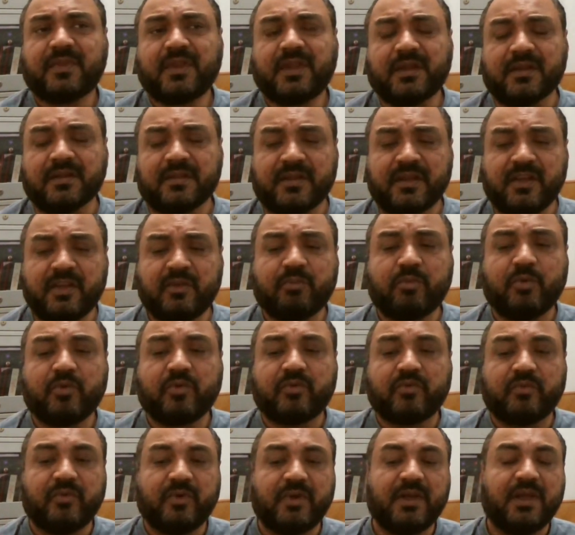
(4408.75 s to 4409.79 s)
these books
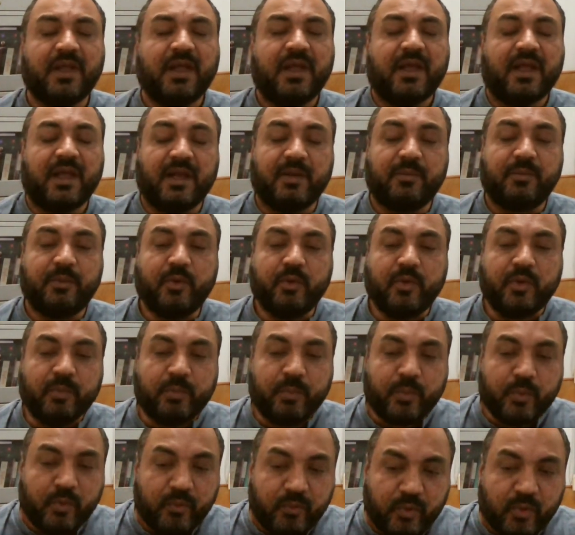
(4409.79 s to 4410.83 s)
will help you
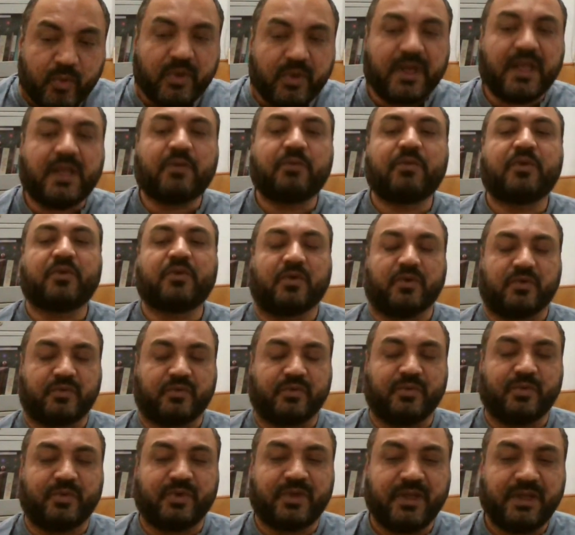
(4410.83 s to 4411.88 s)
improve your language also,
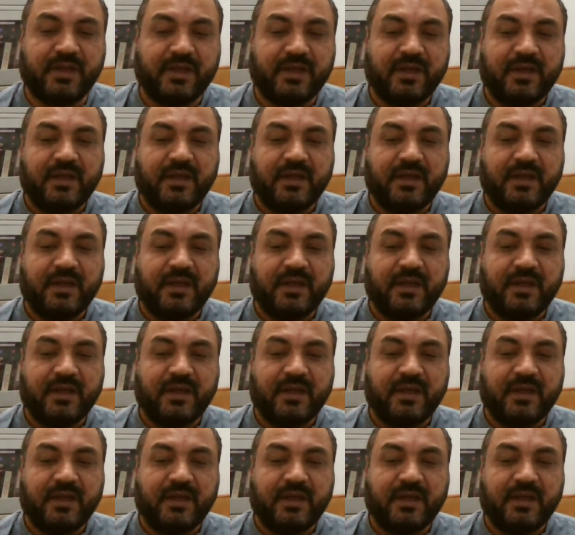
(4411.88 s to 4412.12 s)
okay?